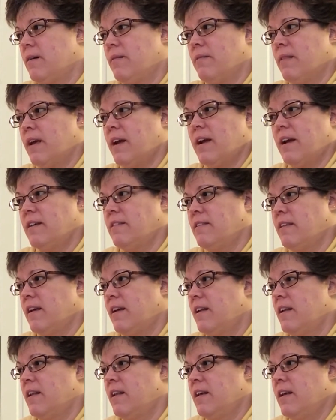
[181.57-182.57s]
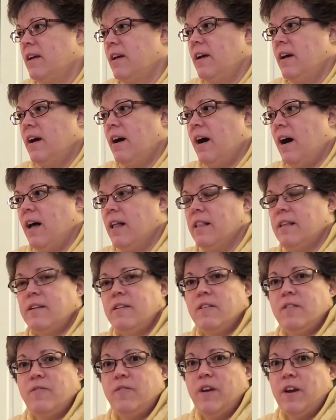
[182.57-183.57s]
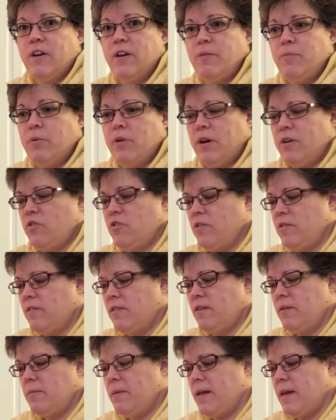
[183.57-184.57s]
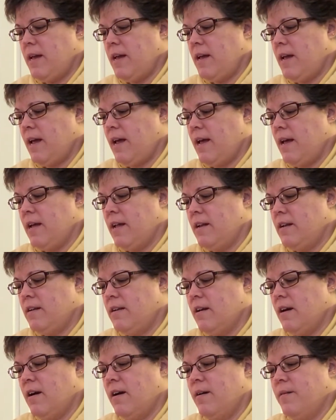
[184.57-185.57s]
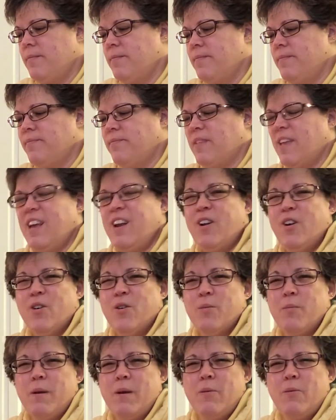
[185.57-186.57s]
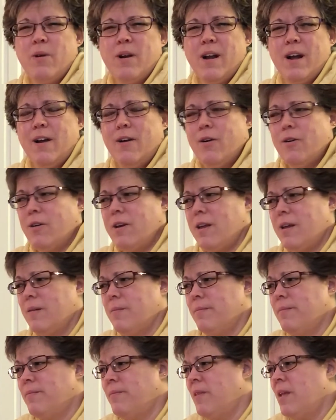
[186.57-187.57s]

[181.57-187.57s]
like I said, Ollie's very precious to me, and it hurt me when I hurt him.